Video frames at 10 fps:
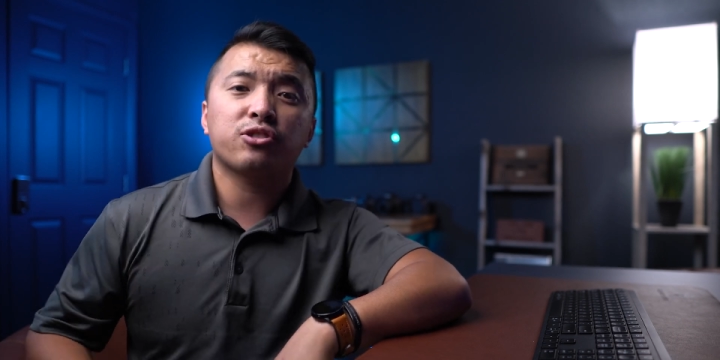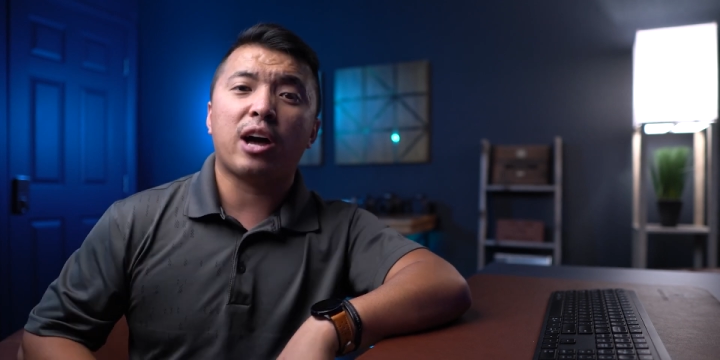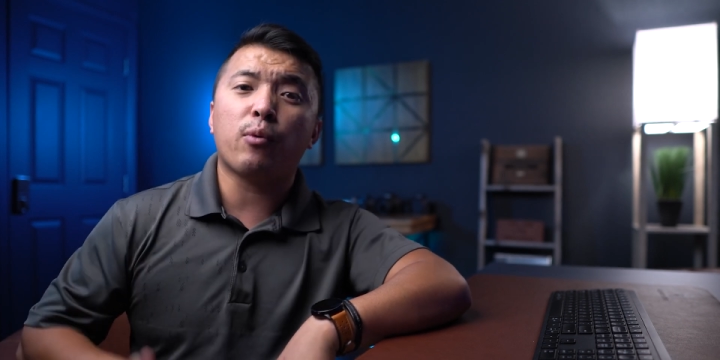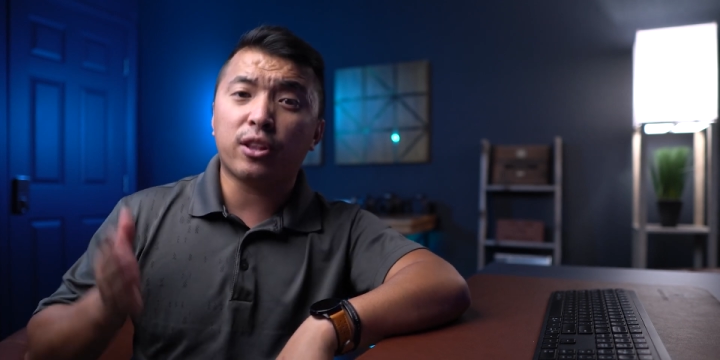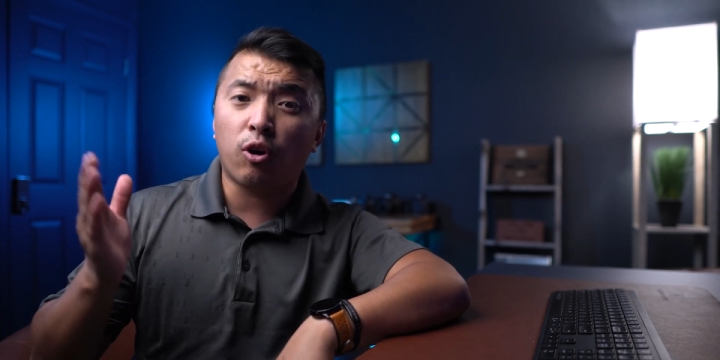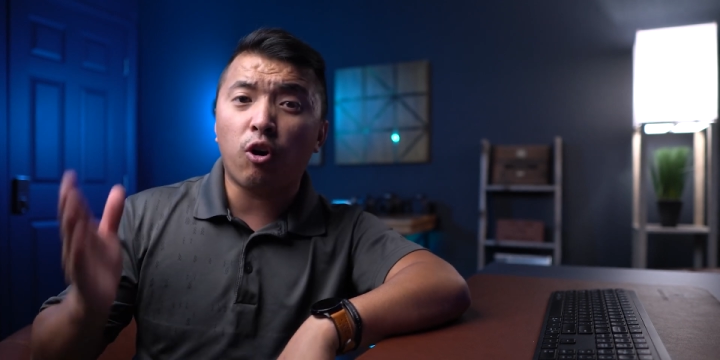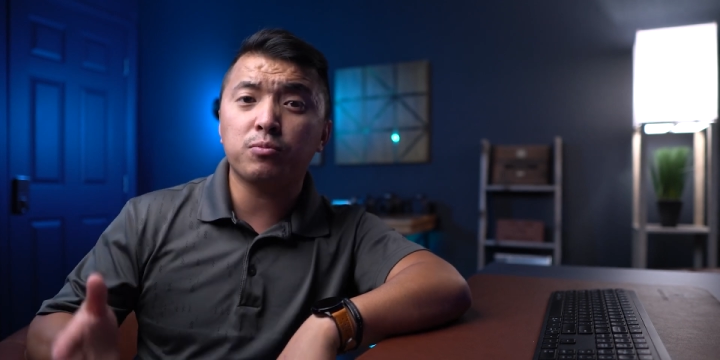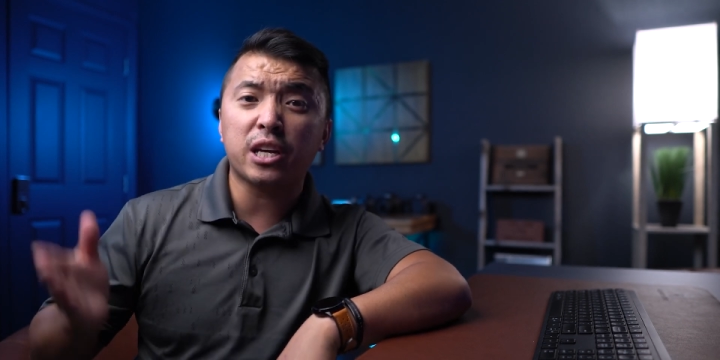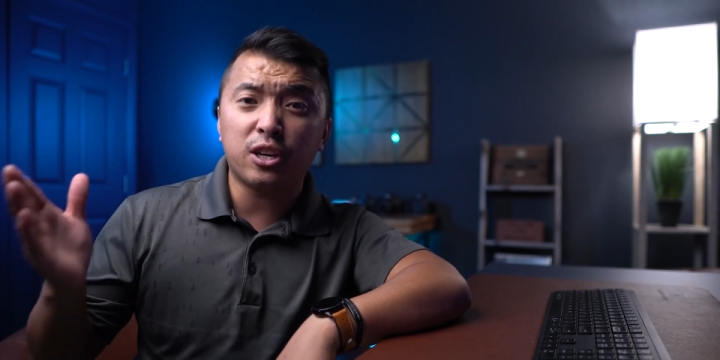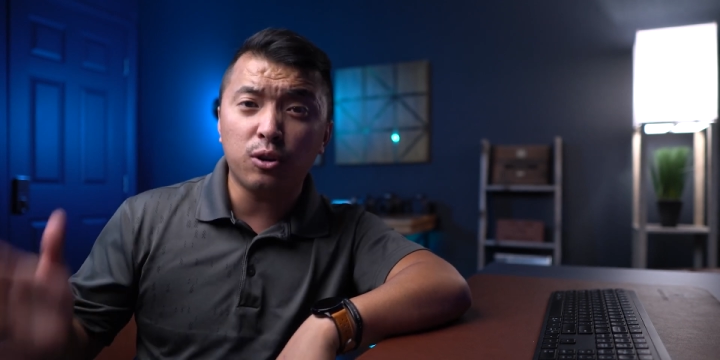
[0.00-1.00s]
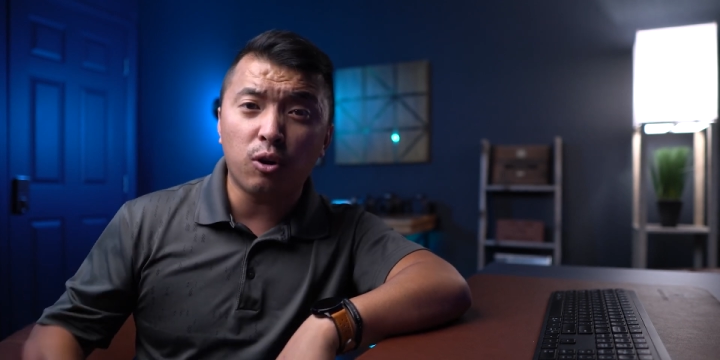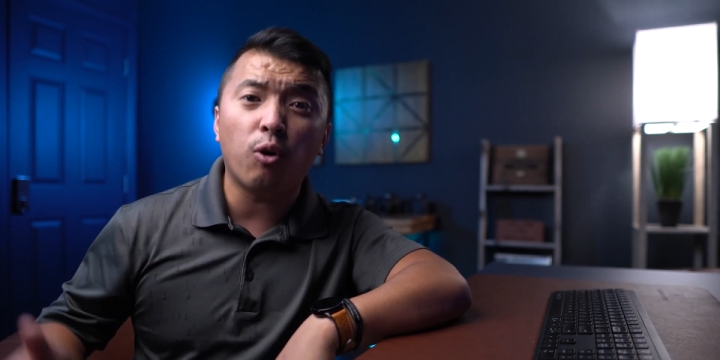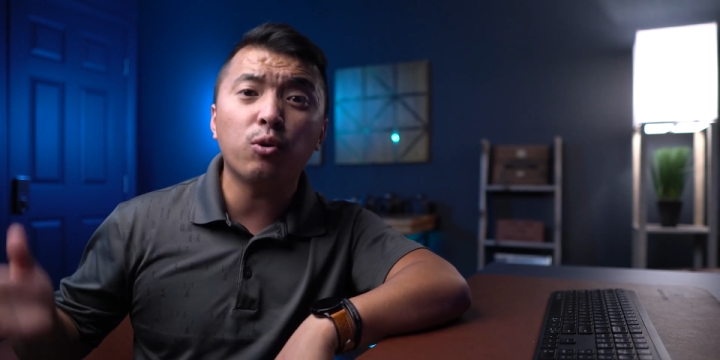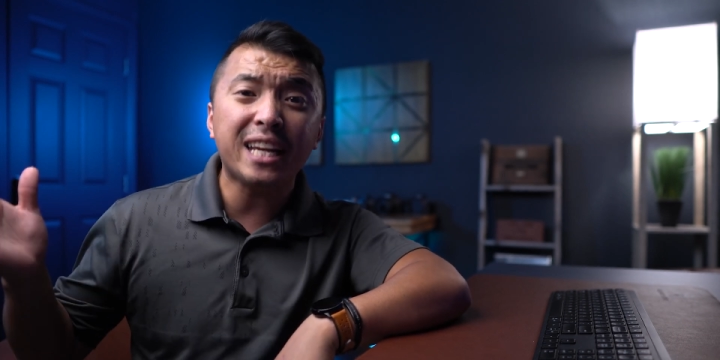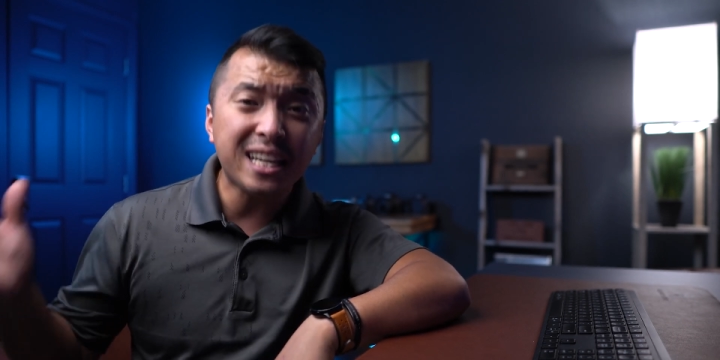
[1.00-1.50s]
So that way the homes that you
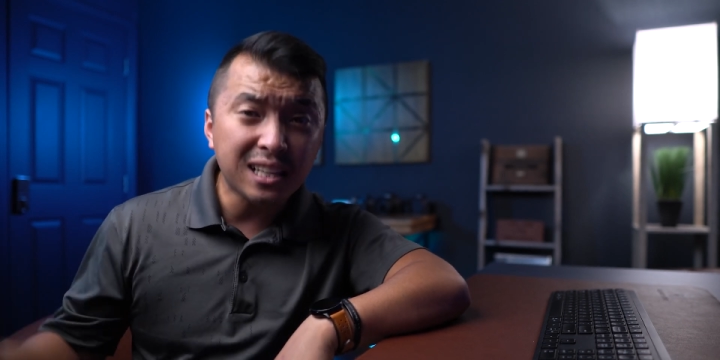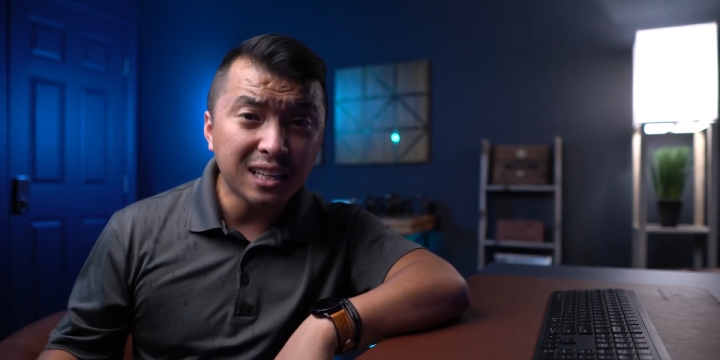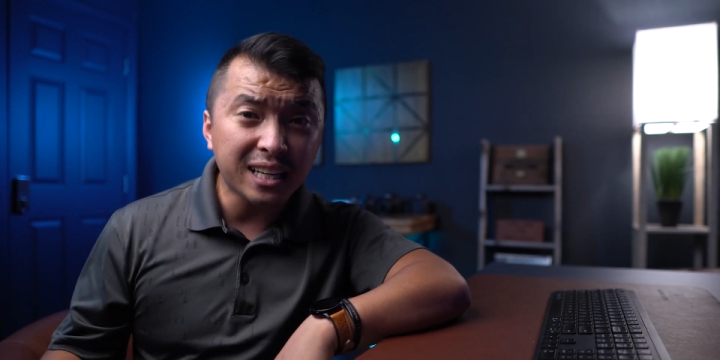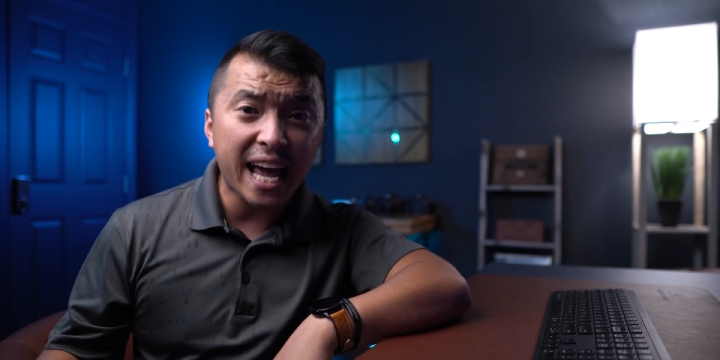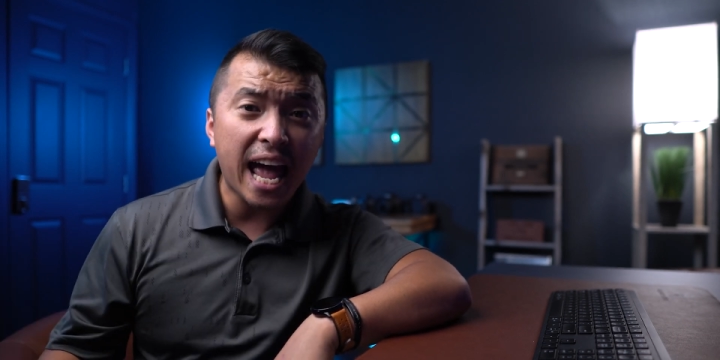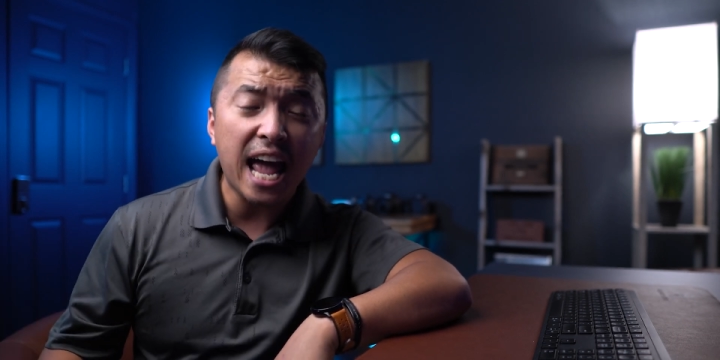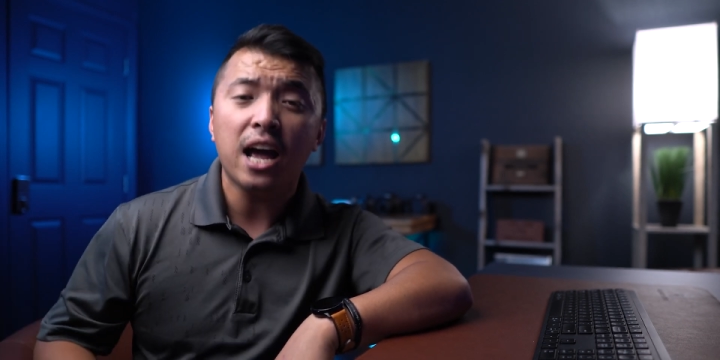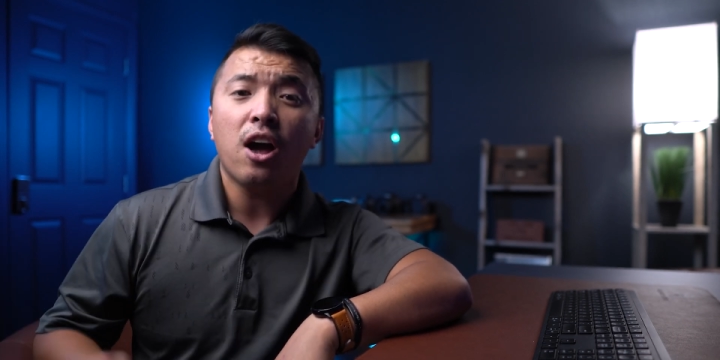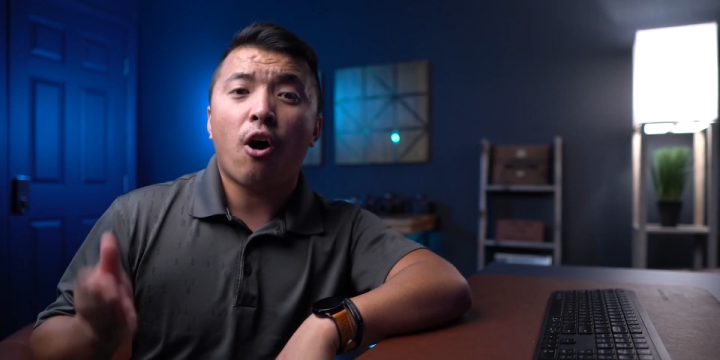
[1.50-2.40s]
only look at